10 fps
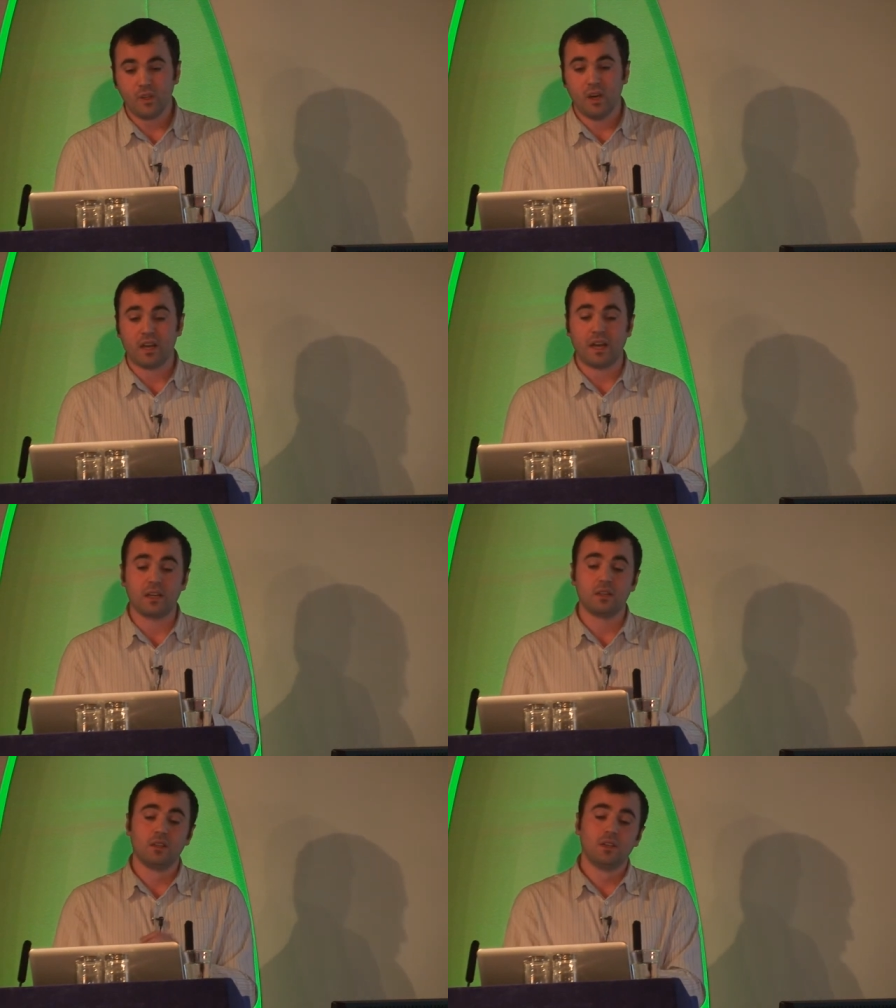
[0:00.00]

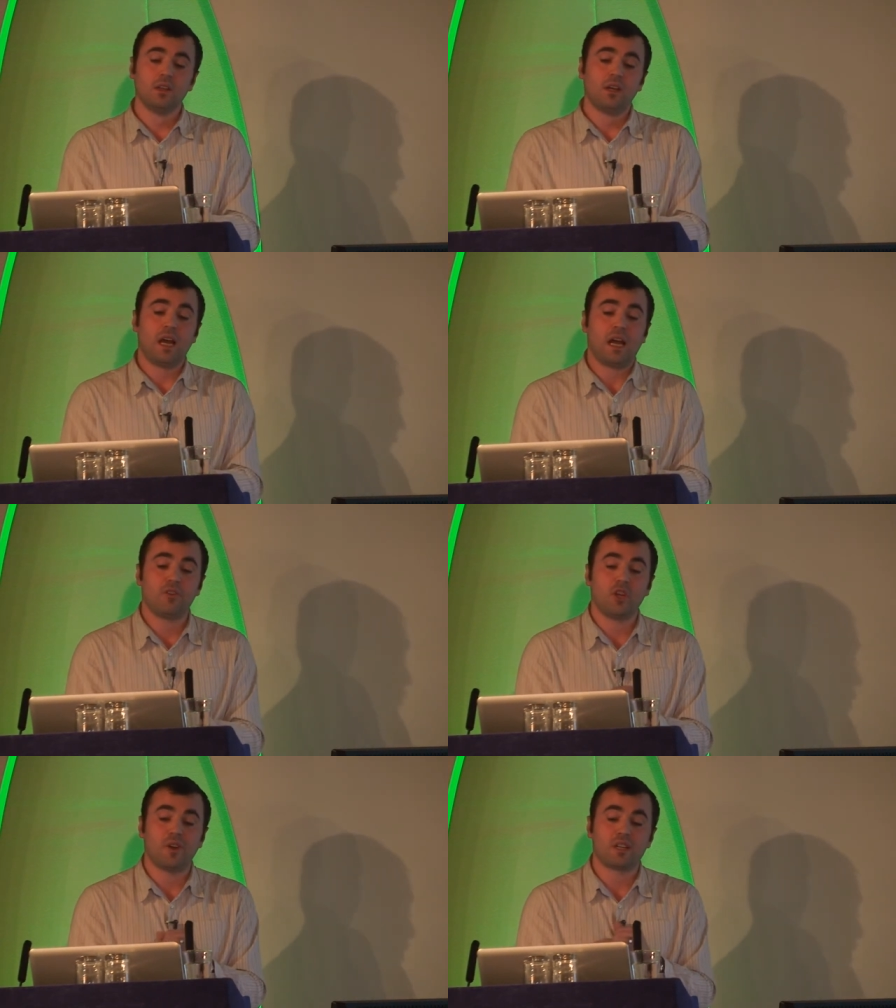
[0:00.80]
Okay, how
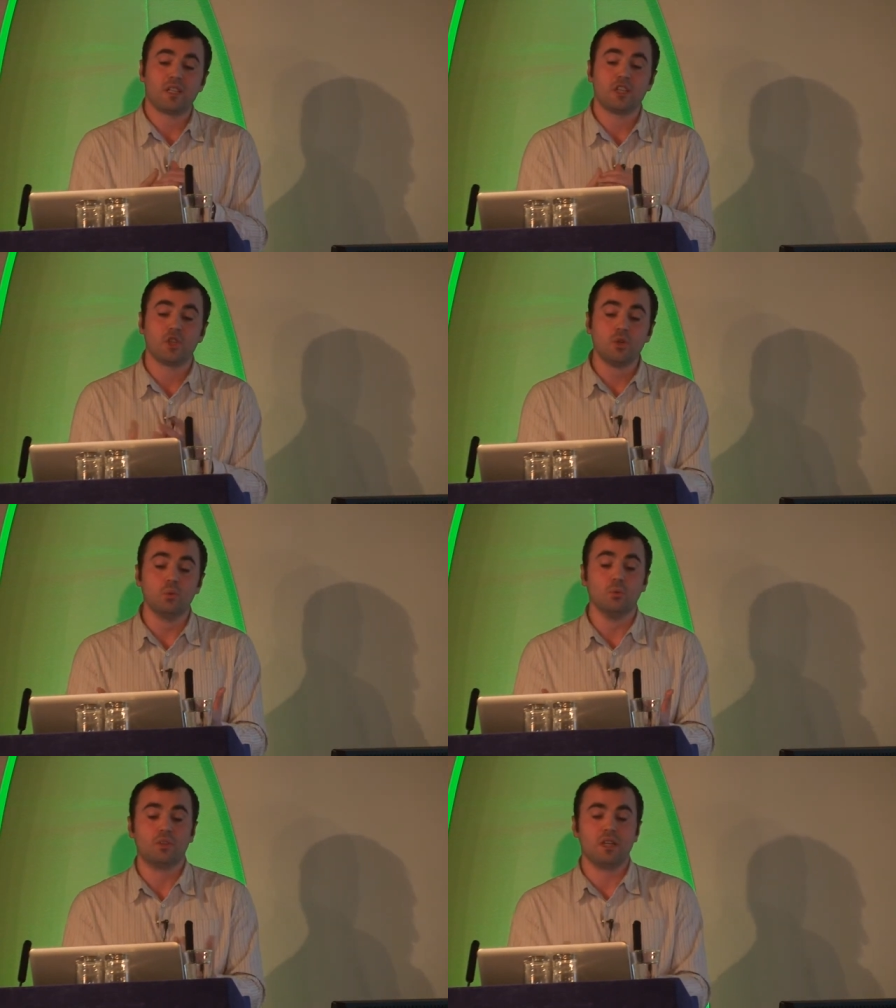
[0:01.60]
do you actually
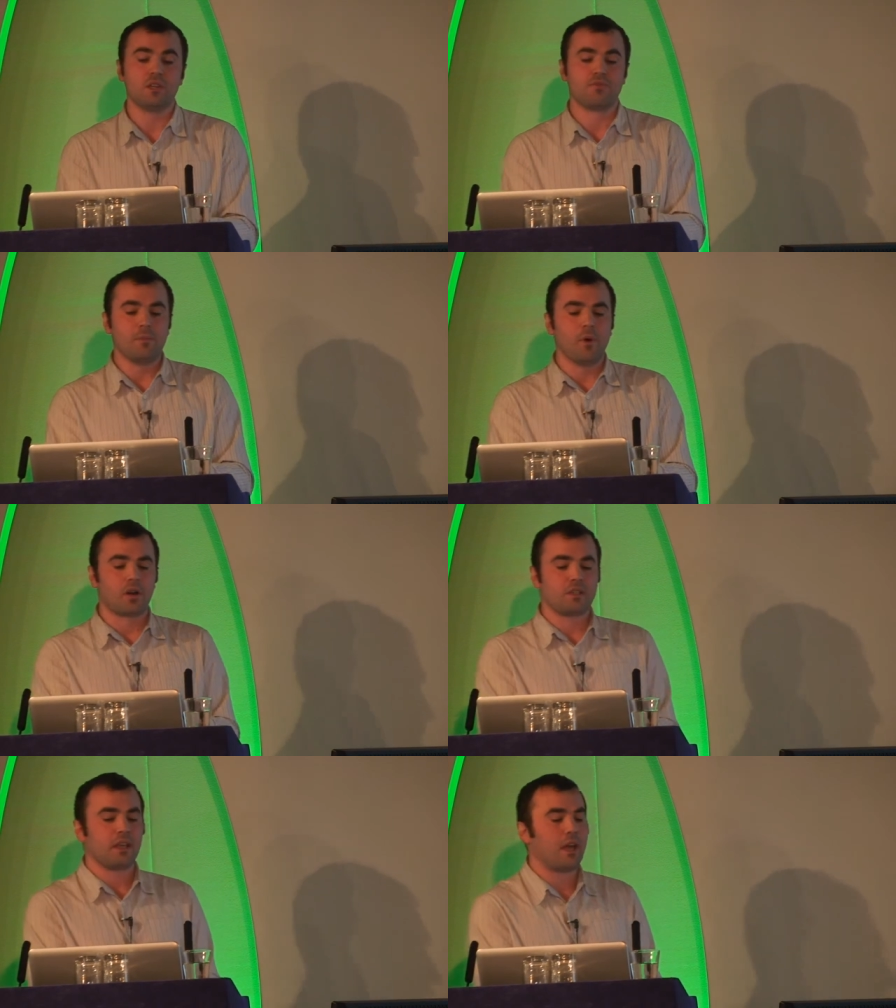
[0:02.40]
do these
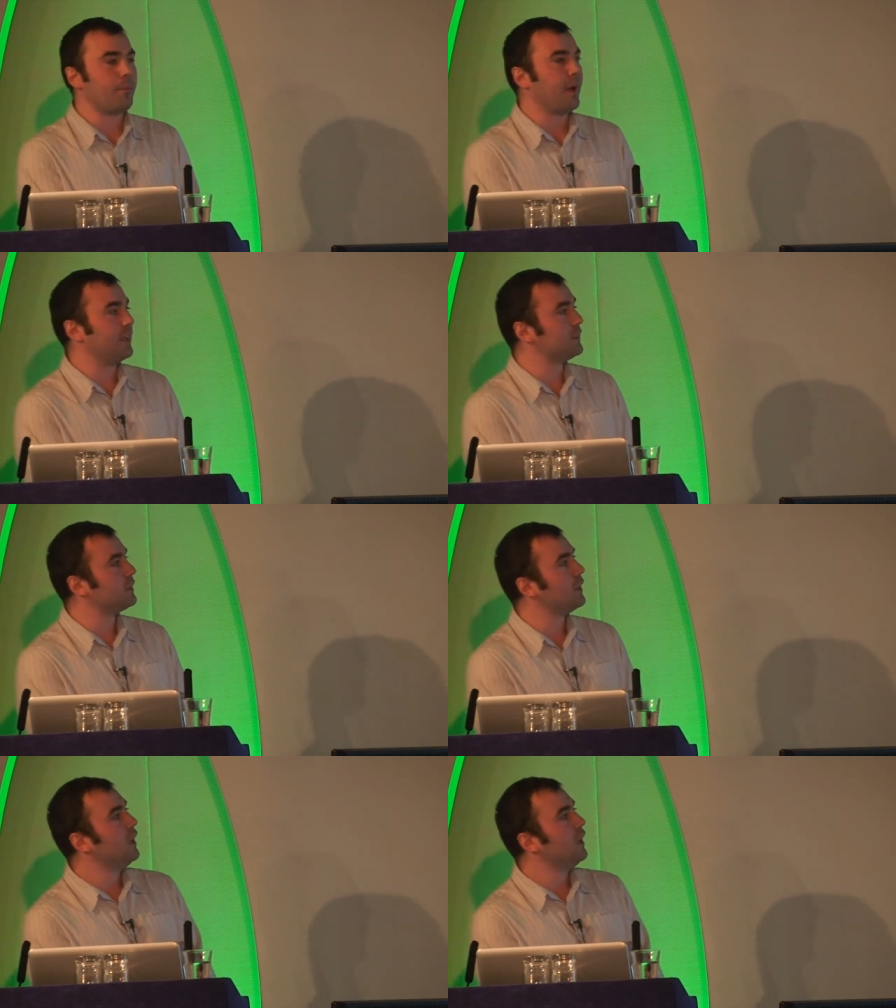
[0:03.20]
remarketing campaigns?